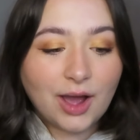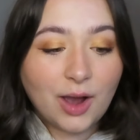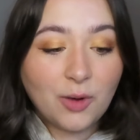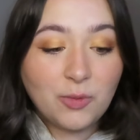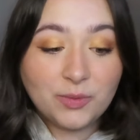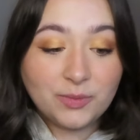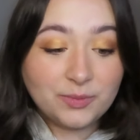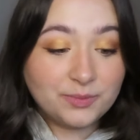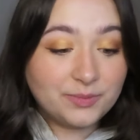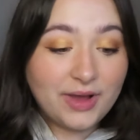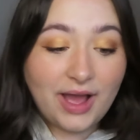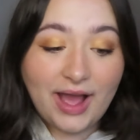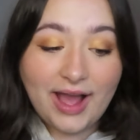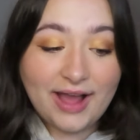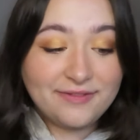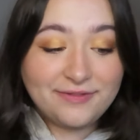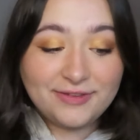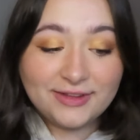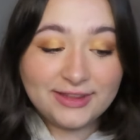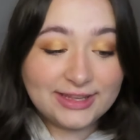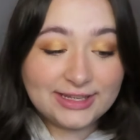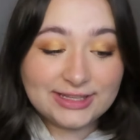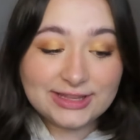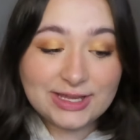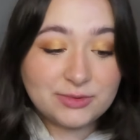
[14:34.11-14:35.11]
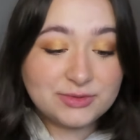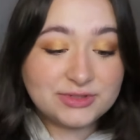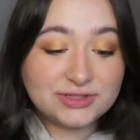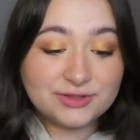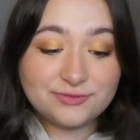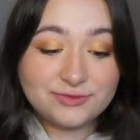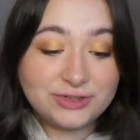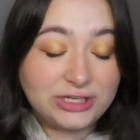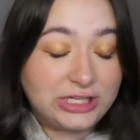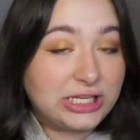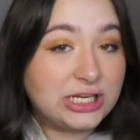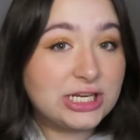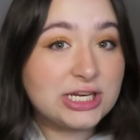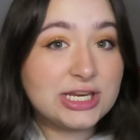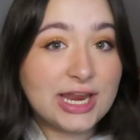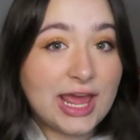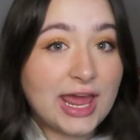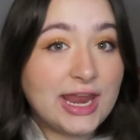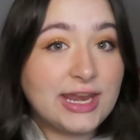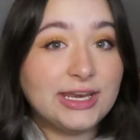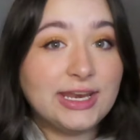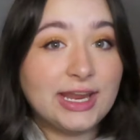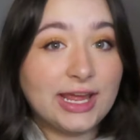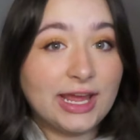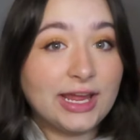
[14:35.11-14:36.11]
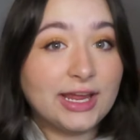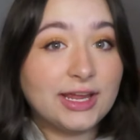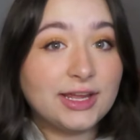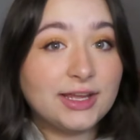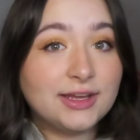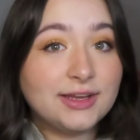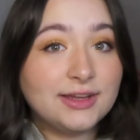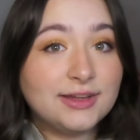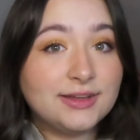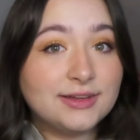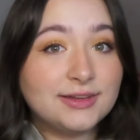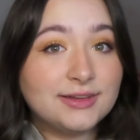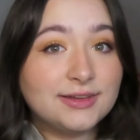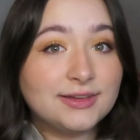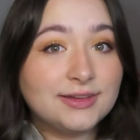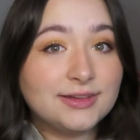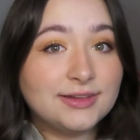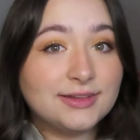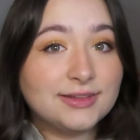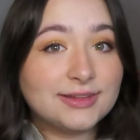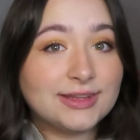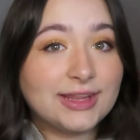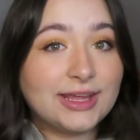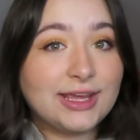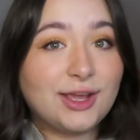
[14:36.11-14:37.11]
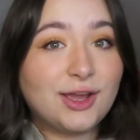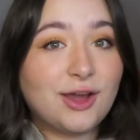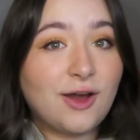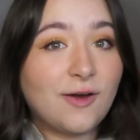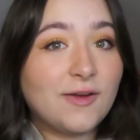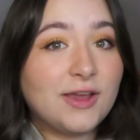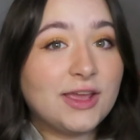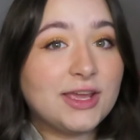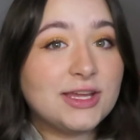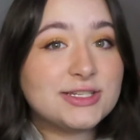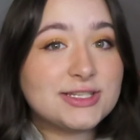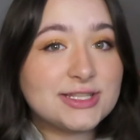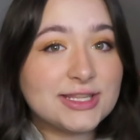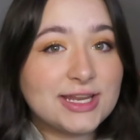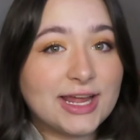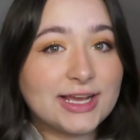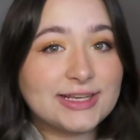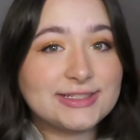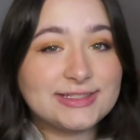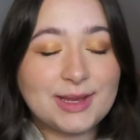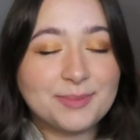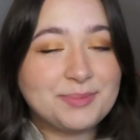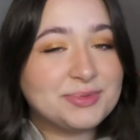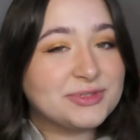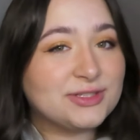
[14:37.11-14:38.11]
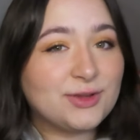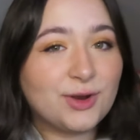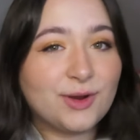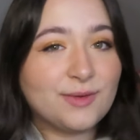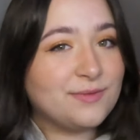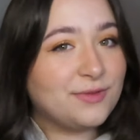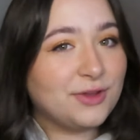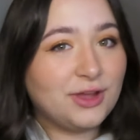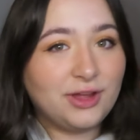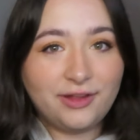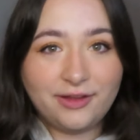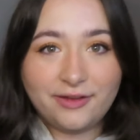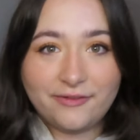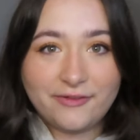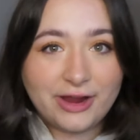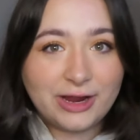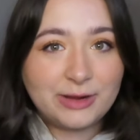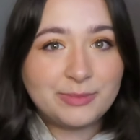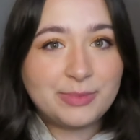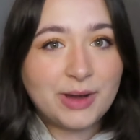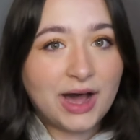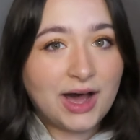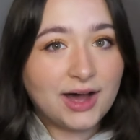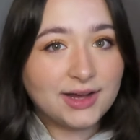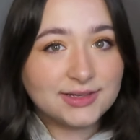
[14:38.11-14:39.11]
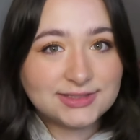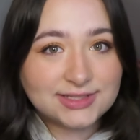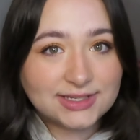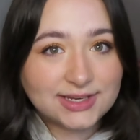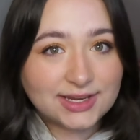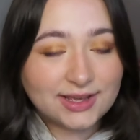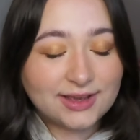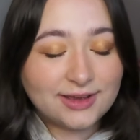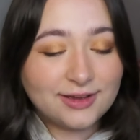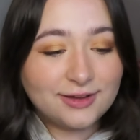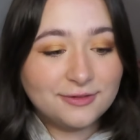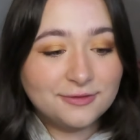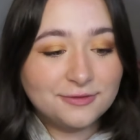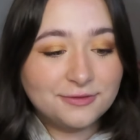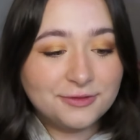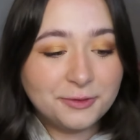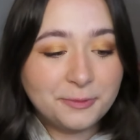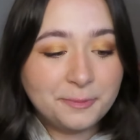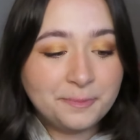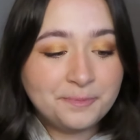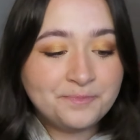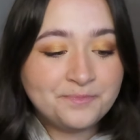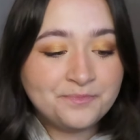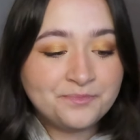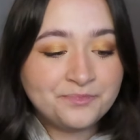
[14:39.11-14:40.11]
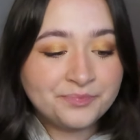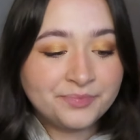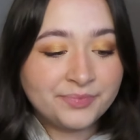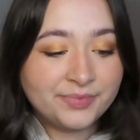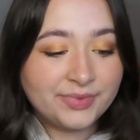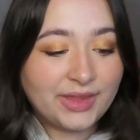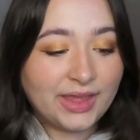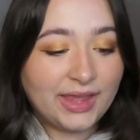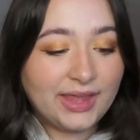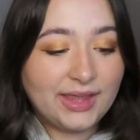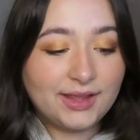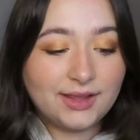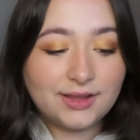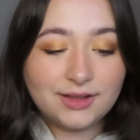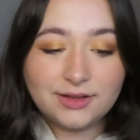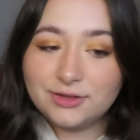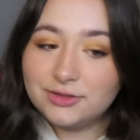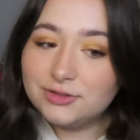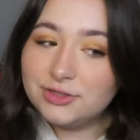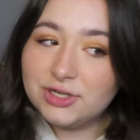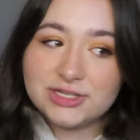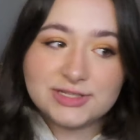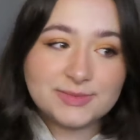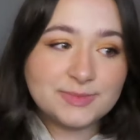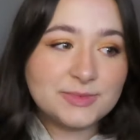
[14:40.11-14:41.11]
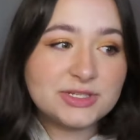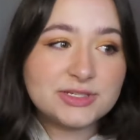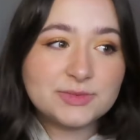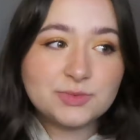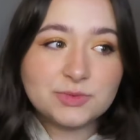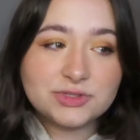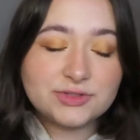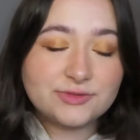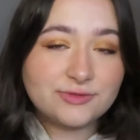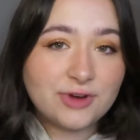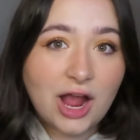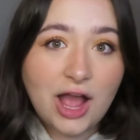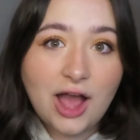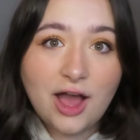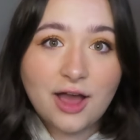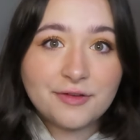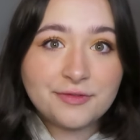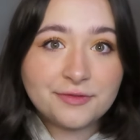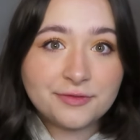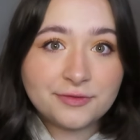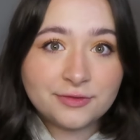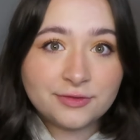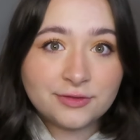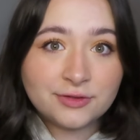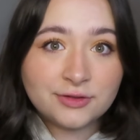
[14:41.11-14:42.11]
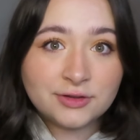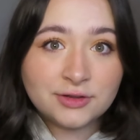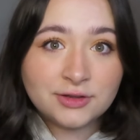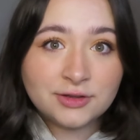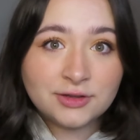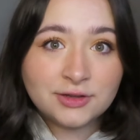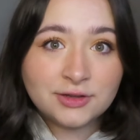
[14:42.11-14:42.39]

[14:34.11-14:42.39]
Oh, I feel like that was a really good ending. Like going into the next episode, I'm feeling very positive. Like Christmas was rough.